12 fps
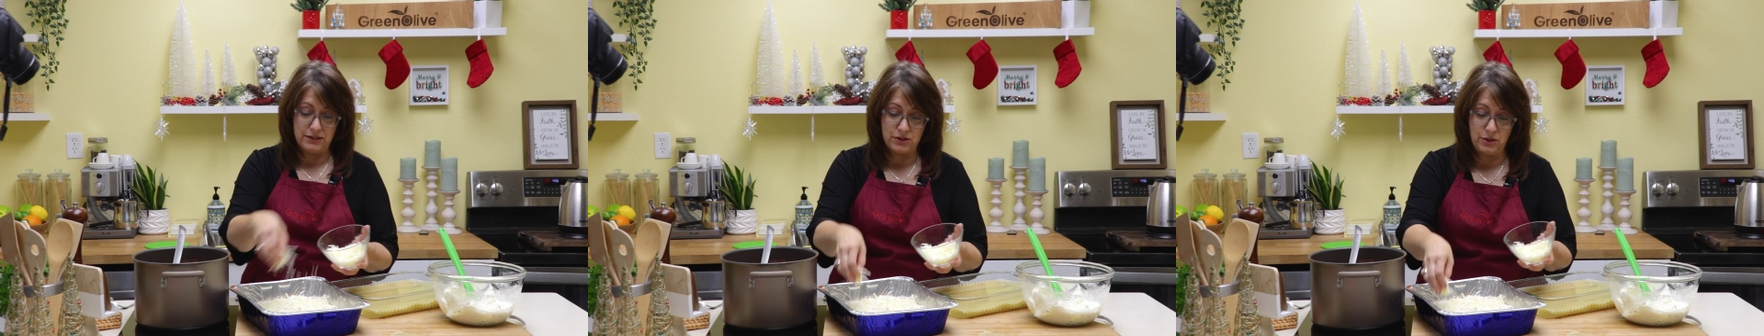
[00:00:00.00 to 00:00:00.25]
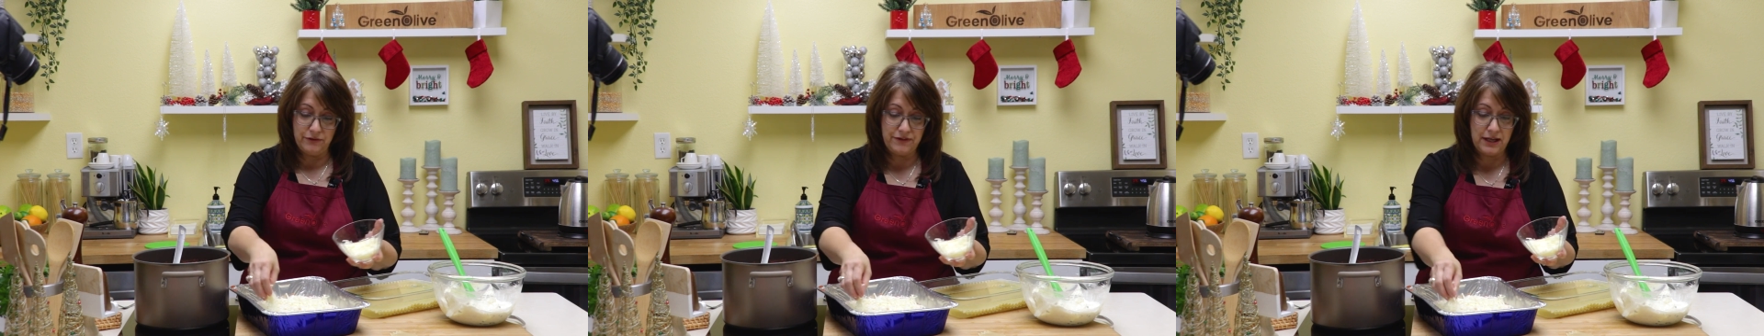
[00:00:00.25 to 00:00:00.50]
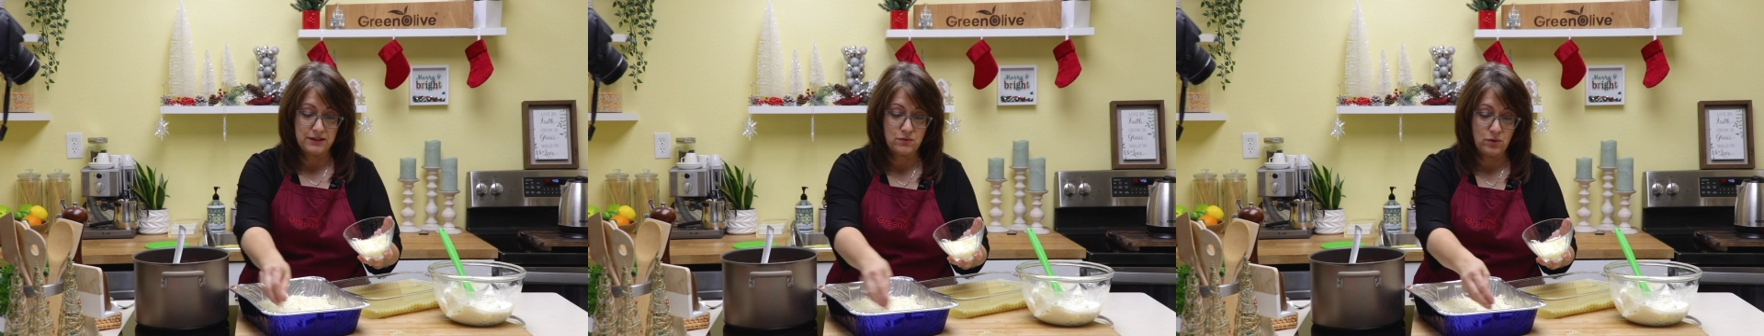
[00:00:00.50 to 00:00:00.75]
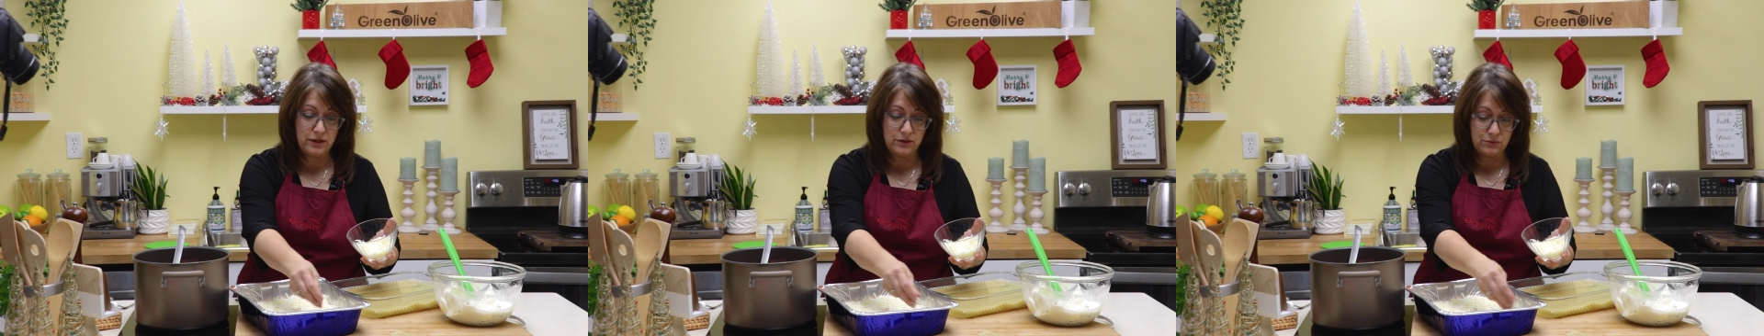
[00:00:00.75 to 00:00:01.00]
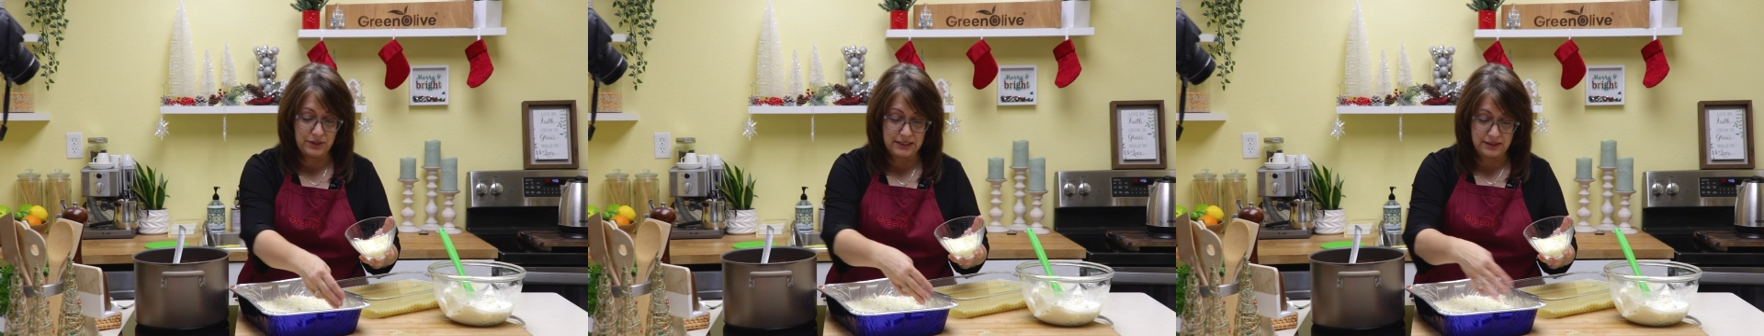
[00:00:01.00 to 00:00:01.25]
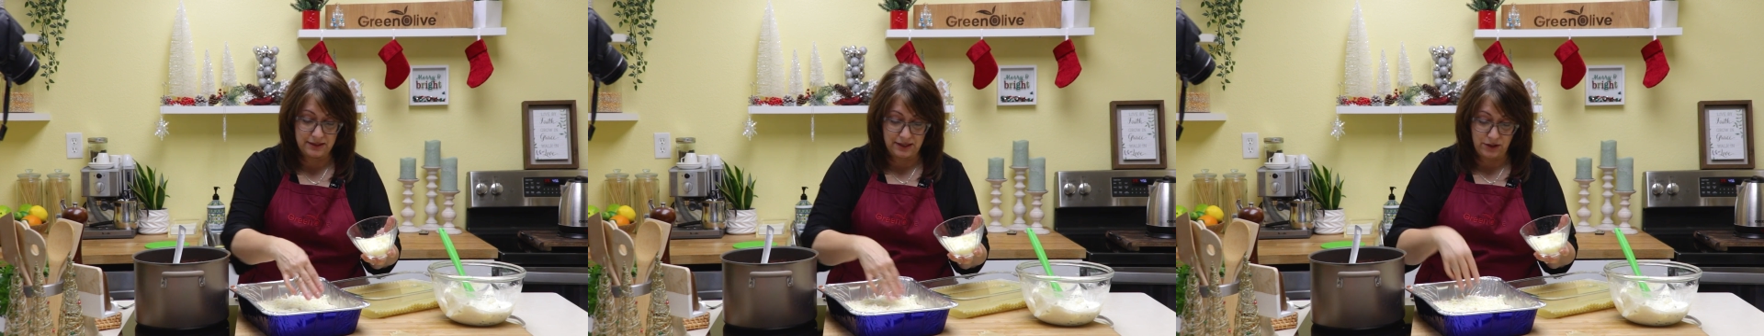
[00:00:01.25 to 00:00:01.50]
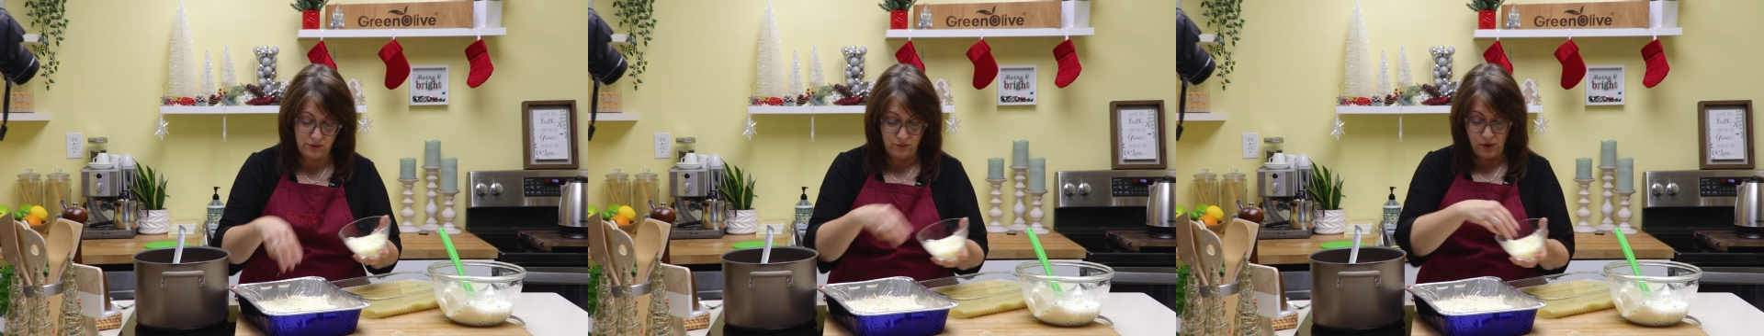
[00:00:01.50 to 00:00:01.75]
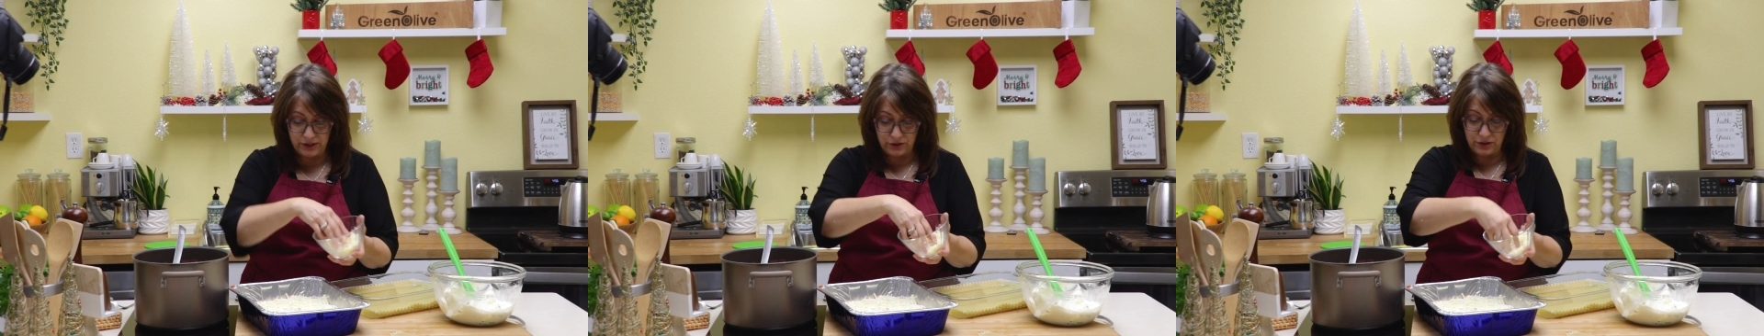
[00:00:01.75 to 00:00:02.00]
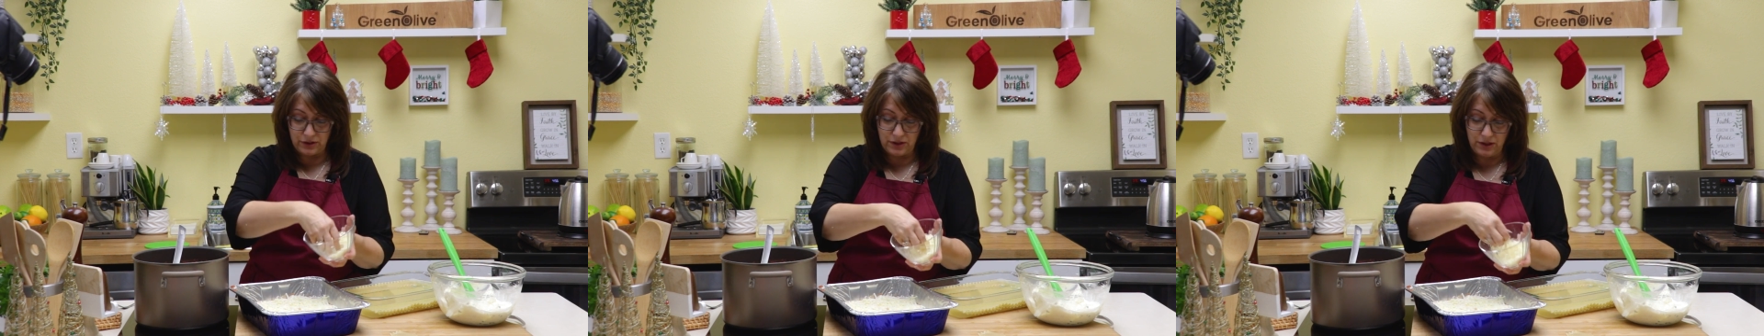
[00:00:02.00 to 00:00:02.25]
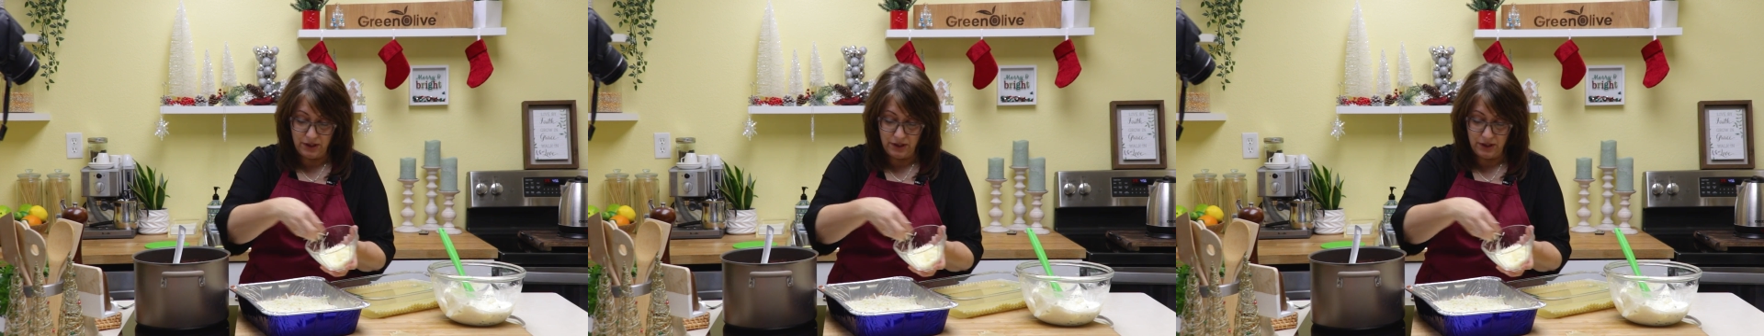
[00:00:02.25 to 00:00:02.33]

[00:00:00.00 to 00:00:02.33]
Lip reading: So if that's one of the reasons that you've wondered,